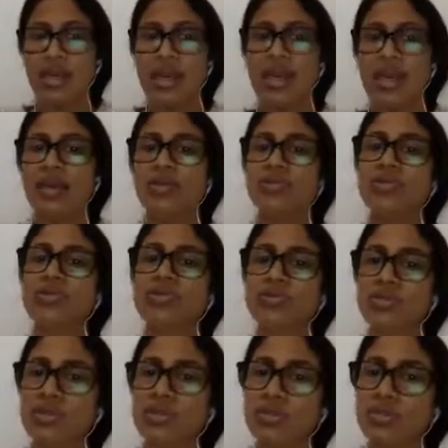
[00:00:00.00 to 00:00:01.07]
And
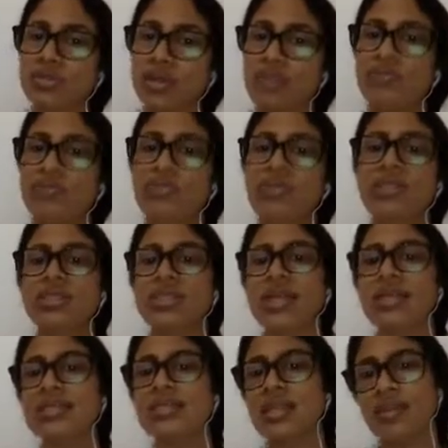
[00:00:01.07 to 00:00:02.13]
also the efficient
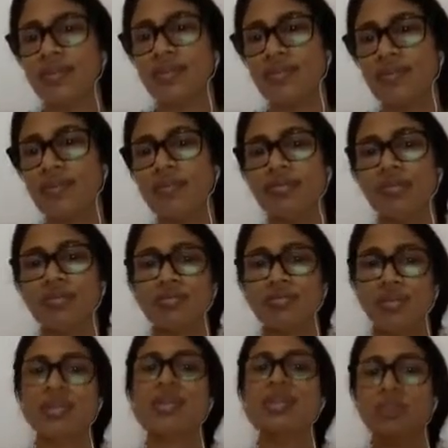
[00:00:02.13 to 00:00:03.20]
and safe.
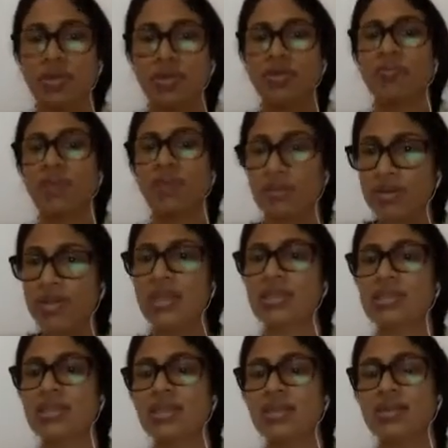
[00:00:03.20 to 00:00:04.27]
With respect to the payment
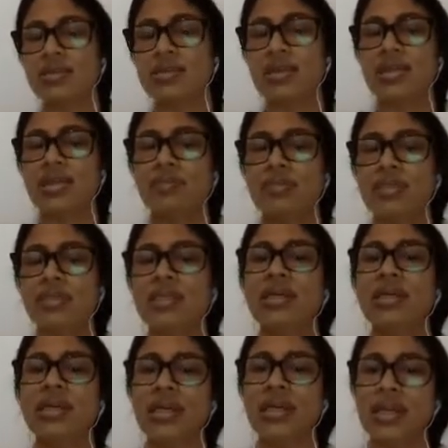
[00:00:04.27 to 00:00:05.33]
and settlement,
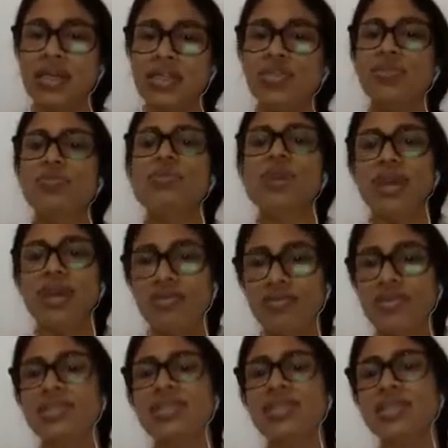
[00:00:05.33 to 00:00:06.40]
it should be
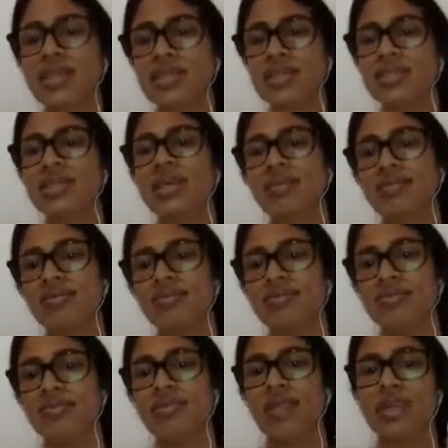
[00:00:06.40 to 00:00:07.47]
efficient and safe.
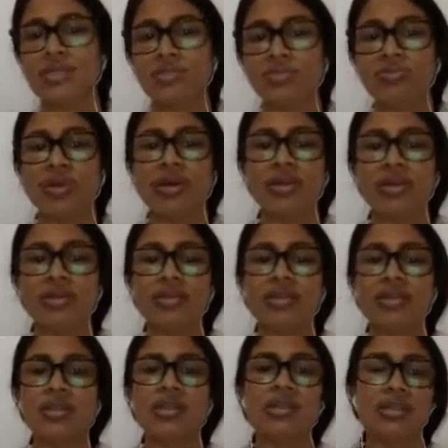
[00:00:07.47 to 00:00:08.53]
That's what
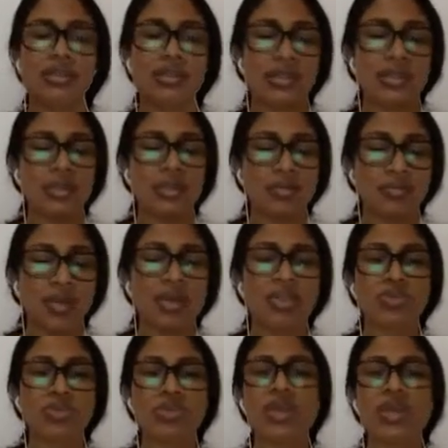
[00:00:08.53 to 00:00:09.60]
central bank
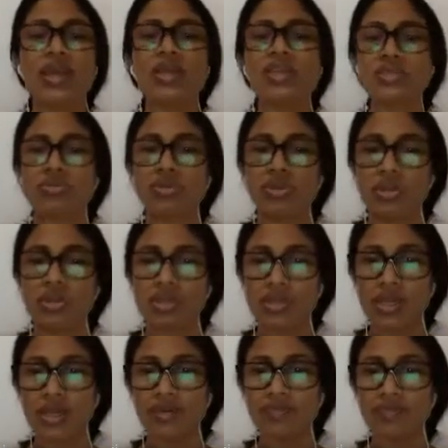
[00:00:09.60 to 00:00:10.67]
should ensure all the
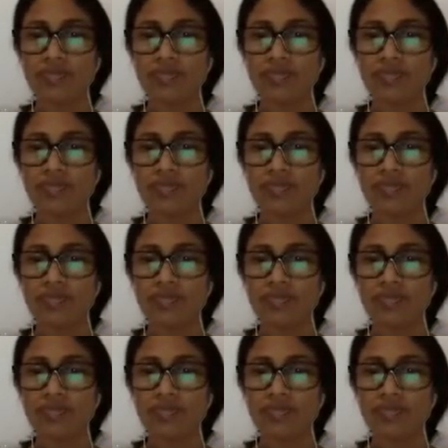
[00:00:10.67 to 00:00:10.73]
time,